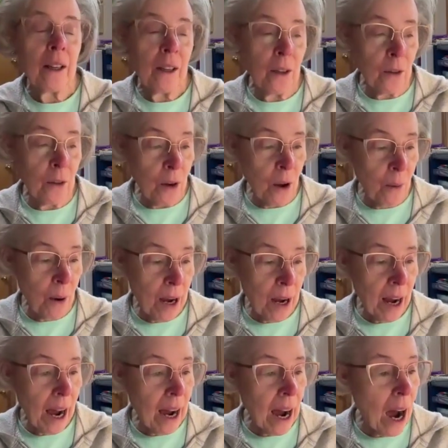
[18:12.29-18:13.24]
You know
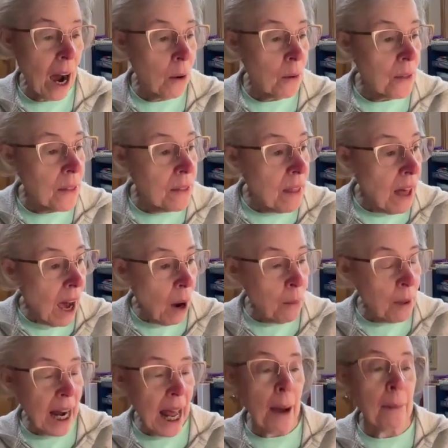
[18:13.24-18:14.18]
how
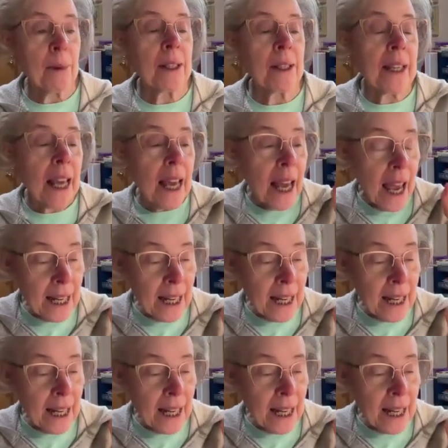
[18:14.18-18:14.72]
it happens.